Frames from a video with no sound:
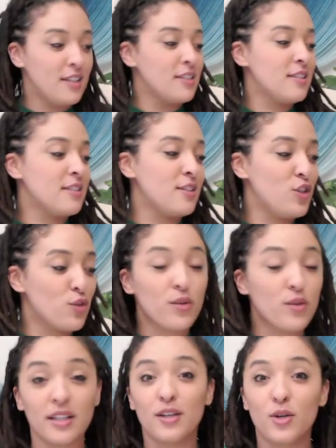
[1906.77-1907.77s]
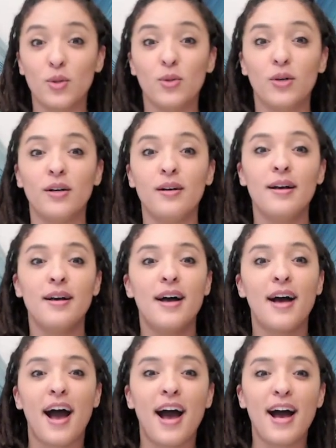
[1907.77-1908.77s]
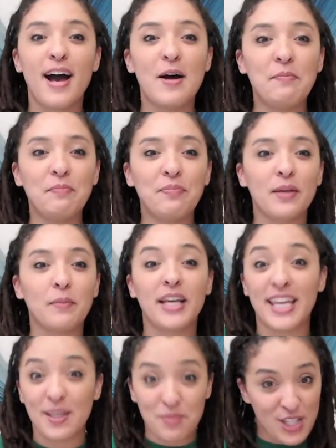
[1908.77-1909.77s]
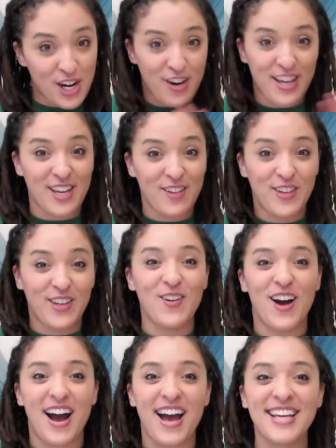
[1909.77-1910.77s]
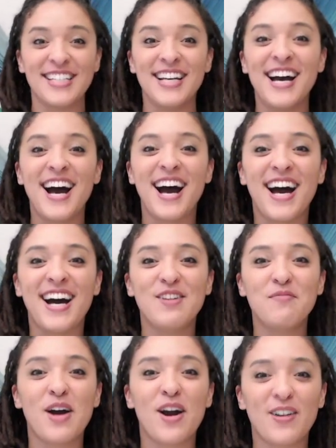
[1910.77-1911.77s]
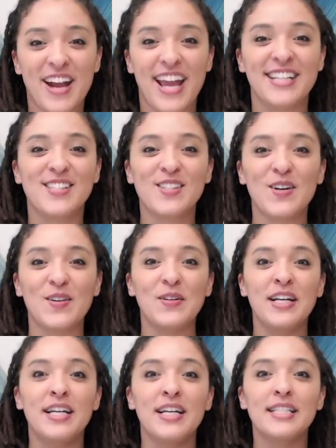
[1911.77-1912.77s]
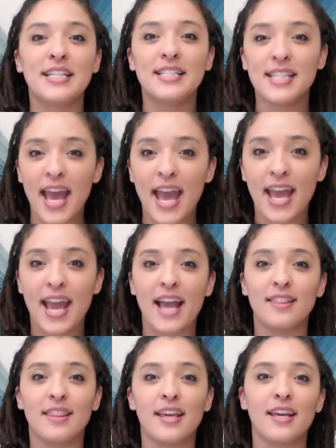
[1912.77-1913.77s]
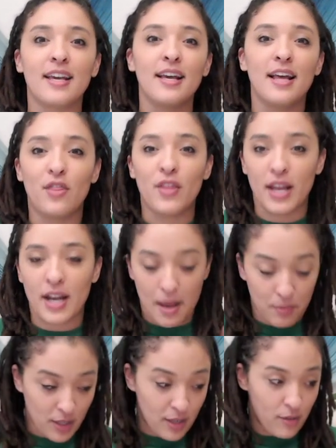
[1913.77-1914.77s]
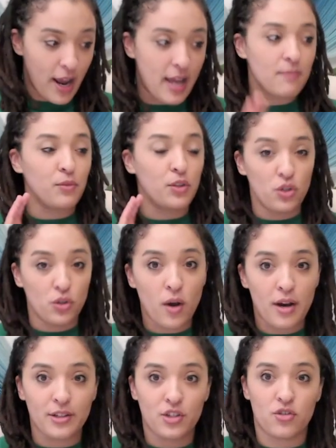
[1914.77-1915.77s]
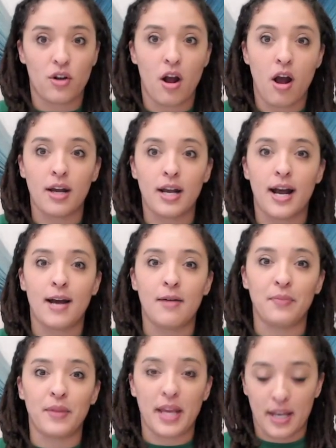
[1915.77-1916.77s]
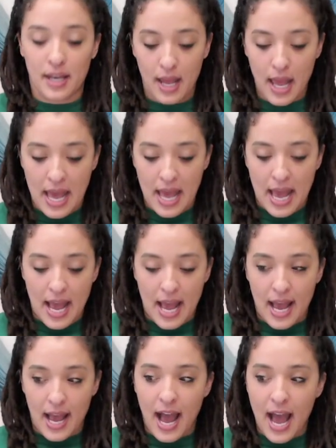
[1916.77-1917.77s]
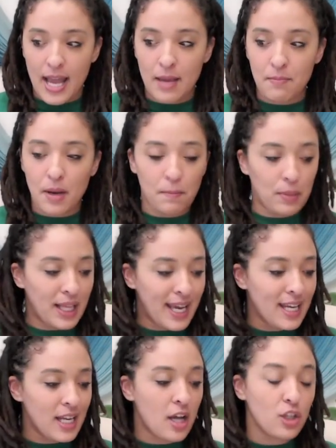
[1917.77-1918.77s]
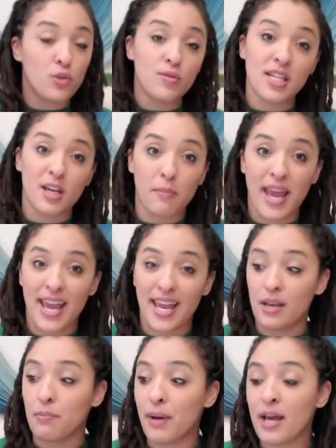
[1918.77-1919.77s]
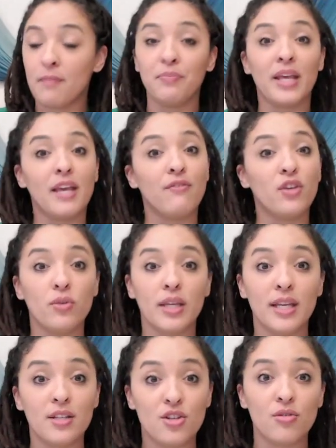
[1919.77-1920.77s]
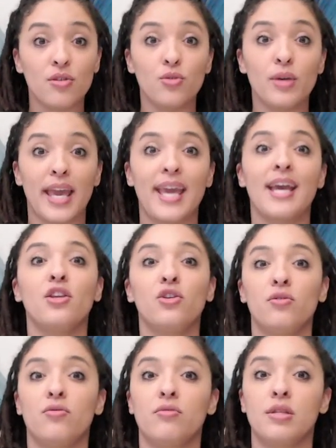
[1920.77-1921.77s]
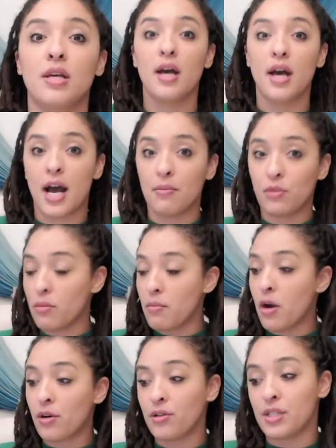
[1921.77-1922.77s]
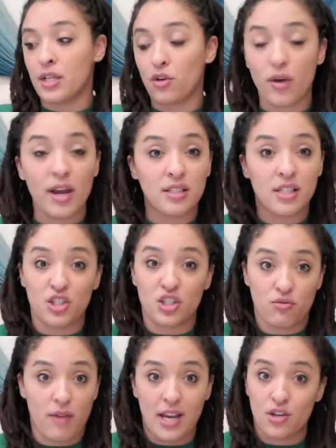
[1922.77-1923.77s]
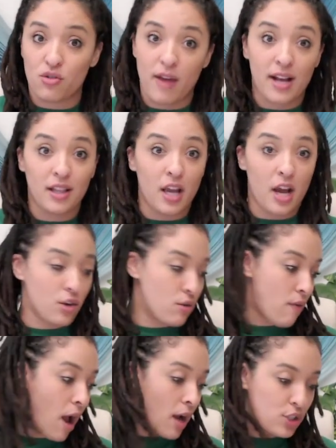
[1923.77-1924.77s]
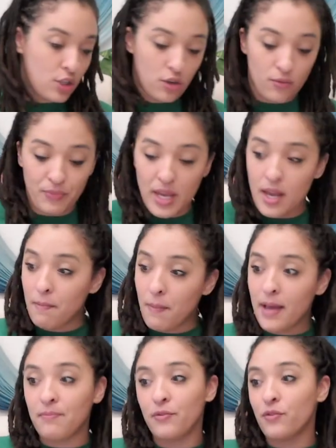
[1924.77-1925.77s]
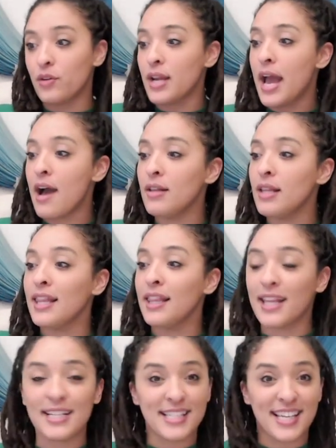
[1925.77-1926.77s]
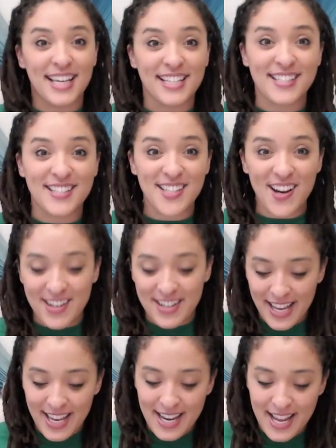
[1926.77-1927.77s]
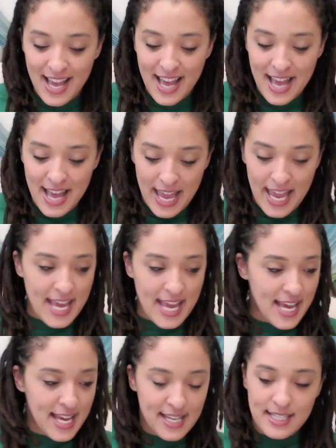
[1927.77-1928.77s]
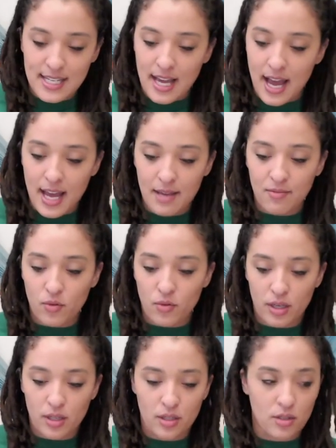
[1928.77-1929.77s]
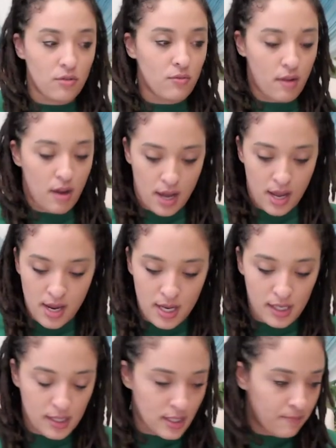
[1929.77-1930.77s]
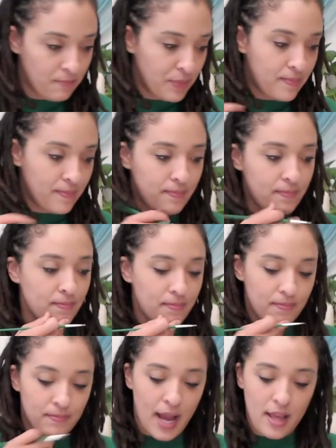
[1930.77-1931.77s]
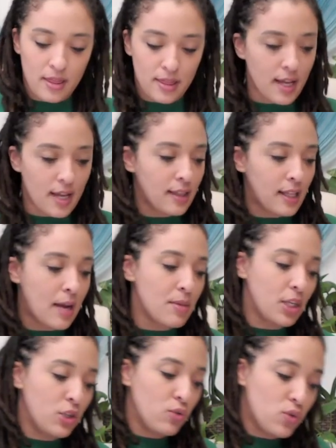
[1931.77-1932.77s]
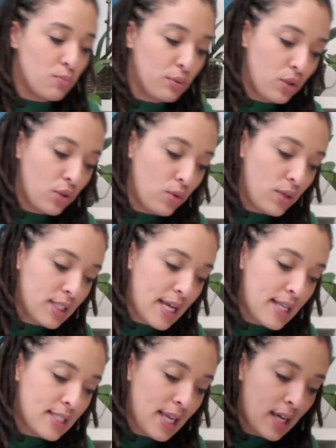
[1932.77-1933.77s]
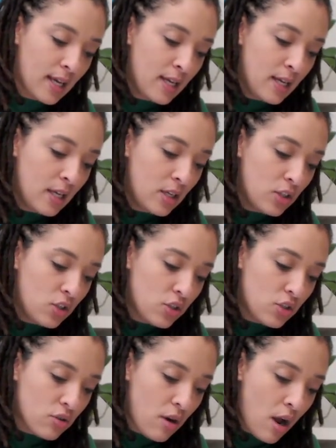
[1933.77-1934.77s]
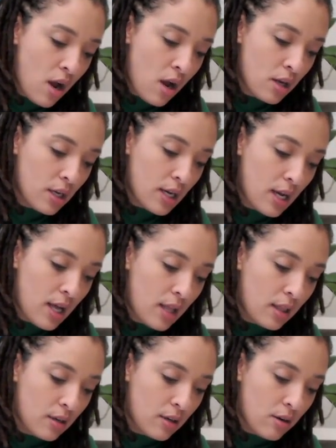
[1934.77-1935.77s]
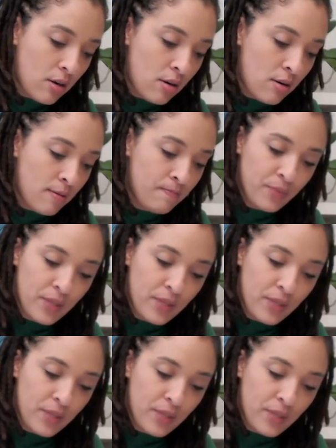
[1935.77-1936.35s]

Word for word: Just, you're really cool. Um, keep sharing if you want. Um, all right. So today I think that I'm going to write, you are strong. Um, and I'm planning on using paint, but if you need to, you can use um, your markers and crayons and just write directly on your rock too. But for now, let's get started. And I'm going to write, hmm, I think that I'm going to use blue because that's like a strong color